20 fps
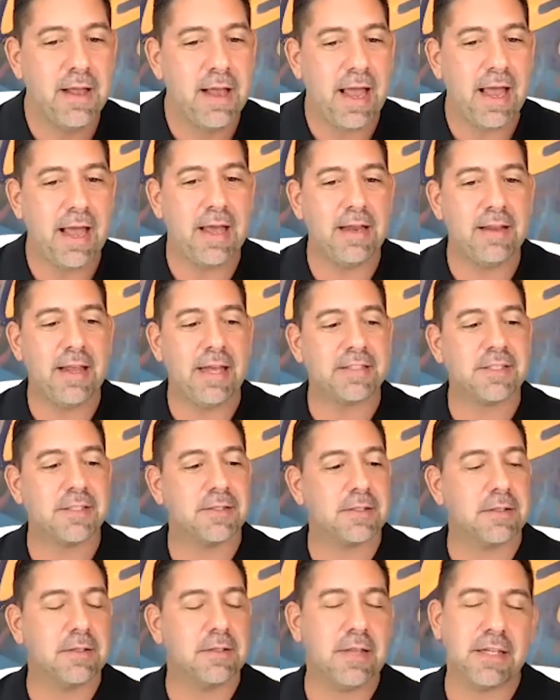And
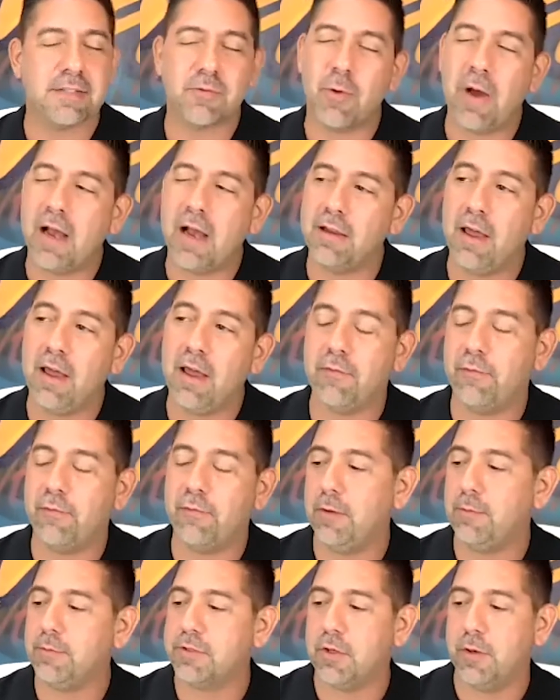that's why I love
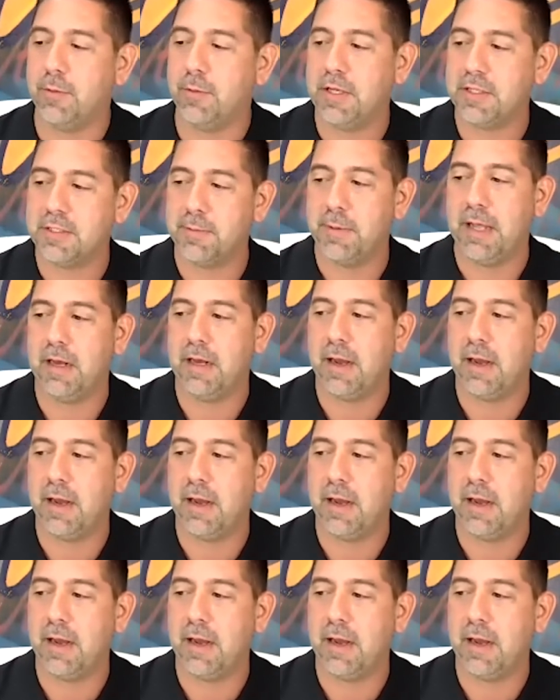film so much, man.